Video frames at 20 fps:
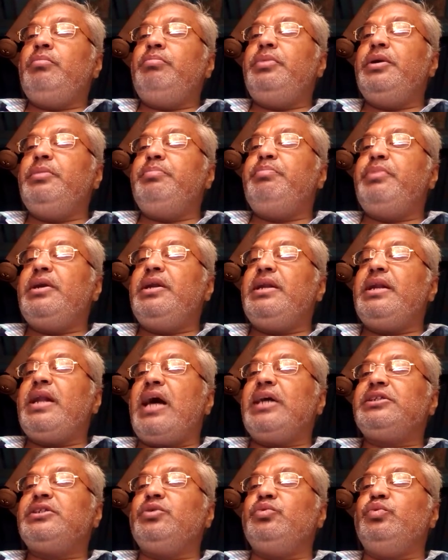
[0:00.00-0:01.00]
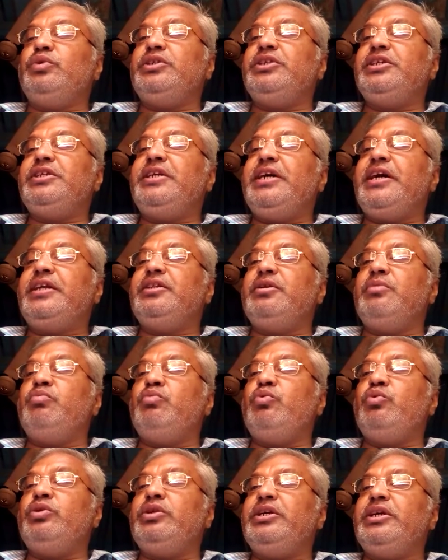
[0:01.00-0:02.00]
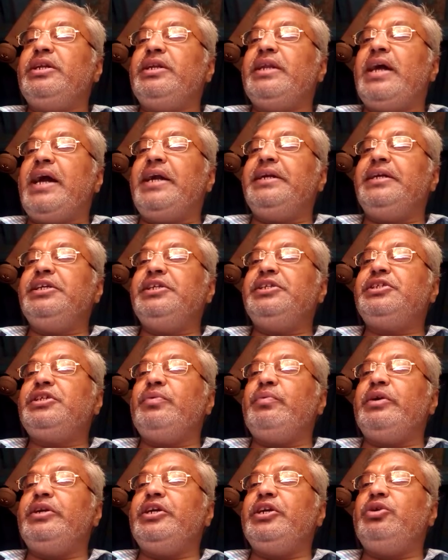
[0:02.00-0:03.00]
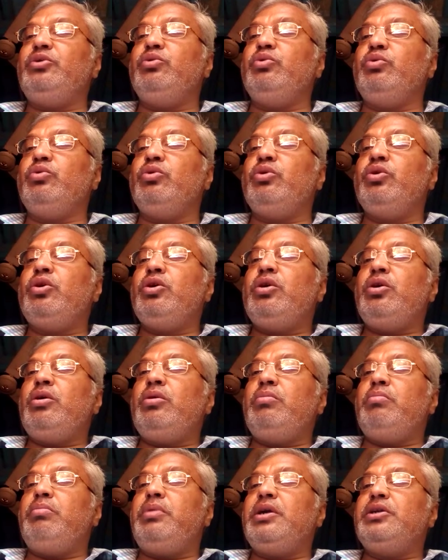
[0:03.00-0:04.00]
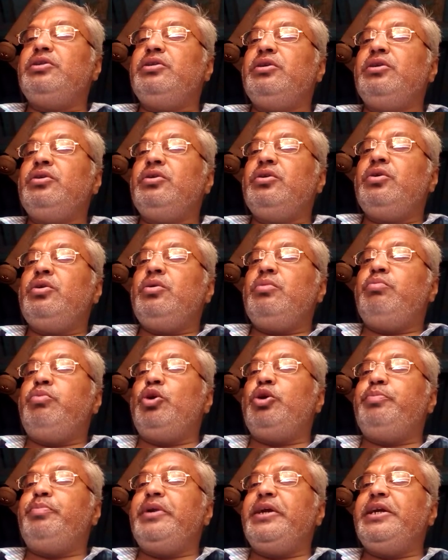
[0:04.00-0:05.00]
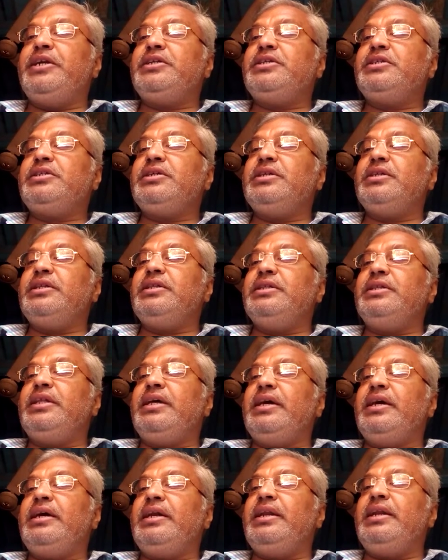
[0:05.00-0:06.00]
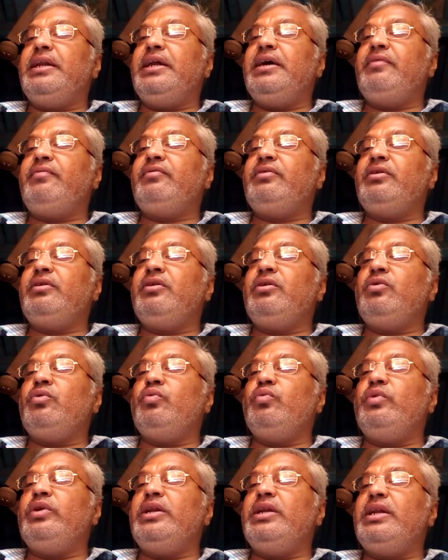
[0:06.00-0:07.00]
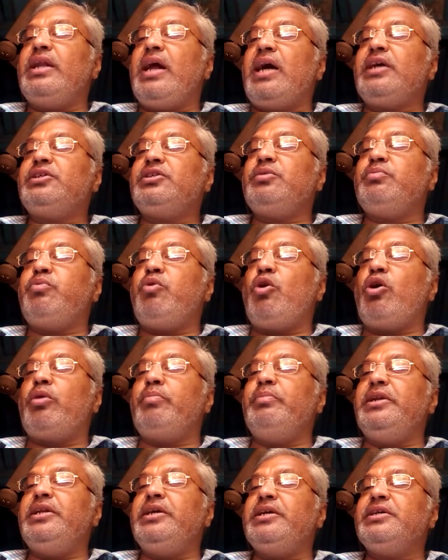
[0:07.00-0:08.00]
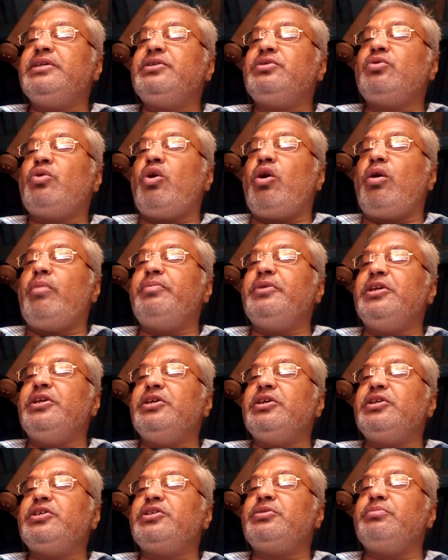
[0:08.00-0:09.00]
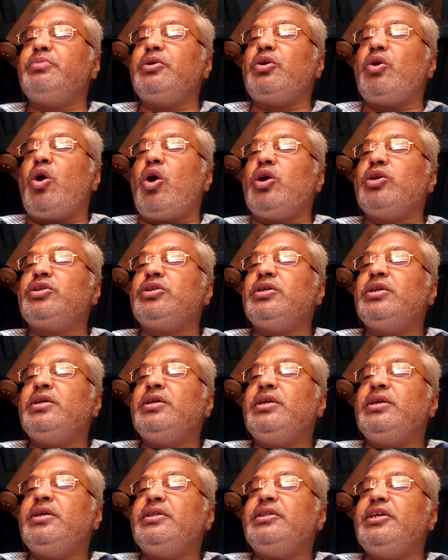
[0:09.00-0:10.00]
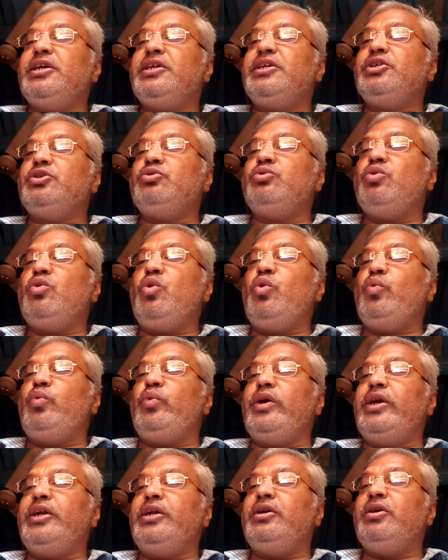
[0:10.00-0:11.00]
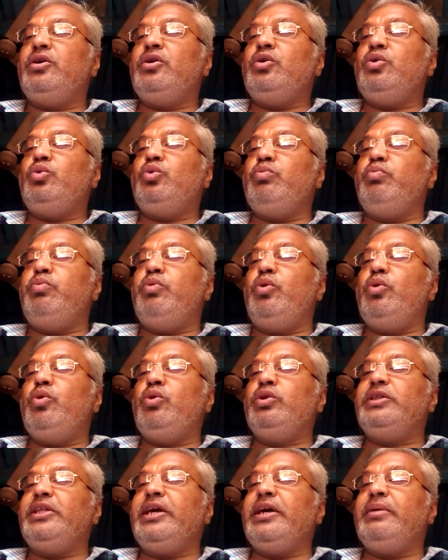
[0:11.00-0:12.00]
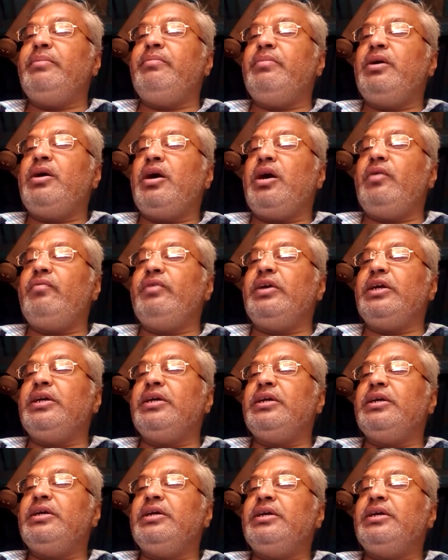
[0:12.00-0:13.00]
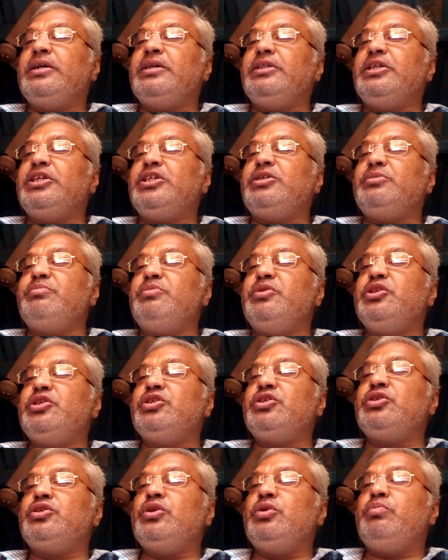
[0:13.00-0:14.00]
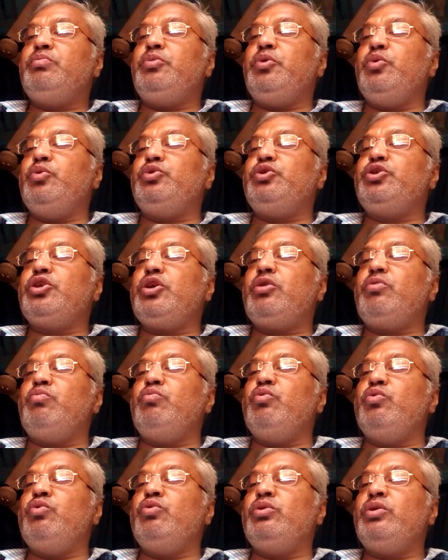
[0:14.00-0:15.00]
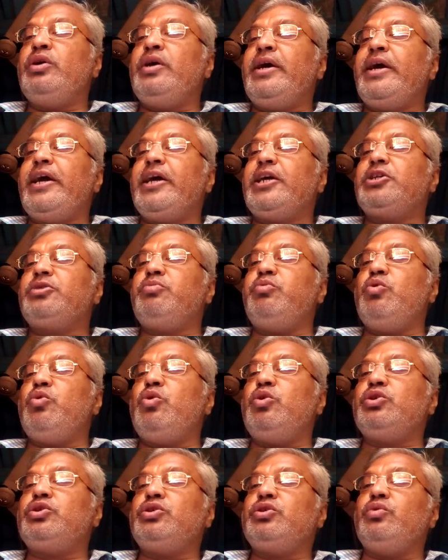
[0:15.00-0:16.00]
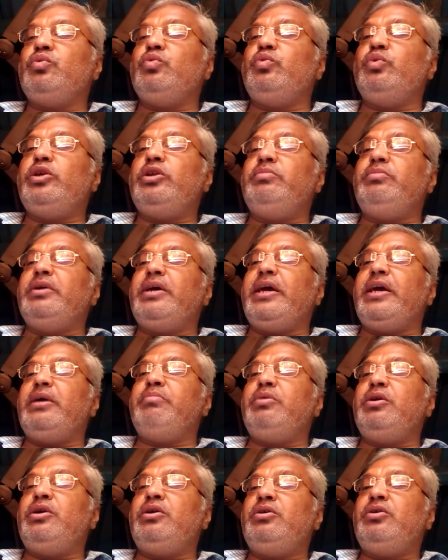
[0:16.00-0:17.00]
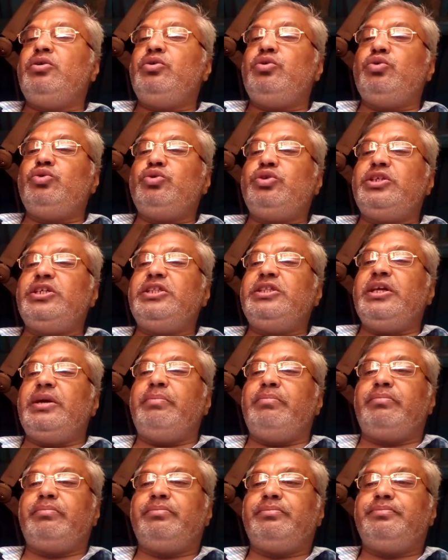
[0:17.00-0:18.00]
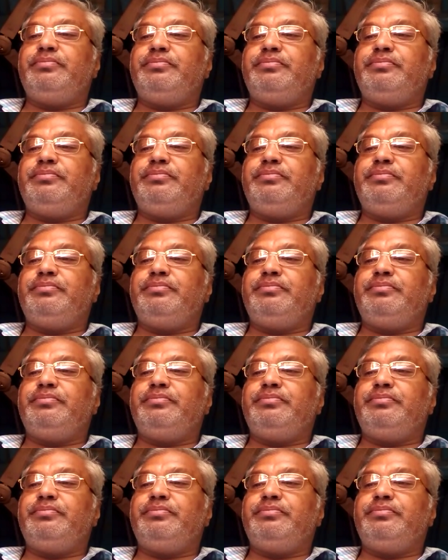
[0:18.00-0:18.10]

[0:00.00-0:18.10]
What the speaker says: People last visited the moon in 1972, but the footprints they left will last for millions of years because there is no wind to blow them away. This means future moon explorers will be able to see them.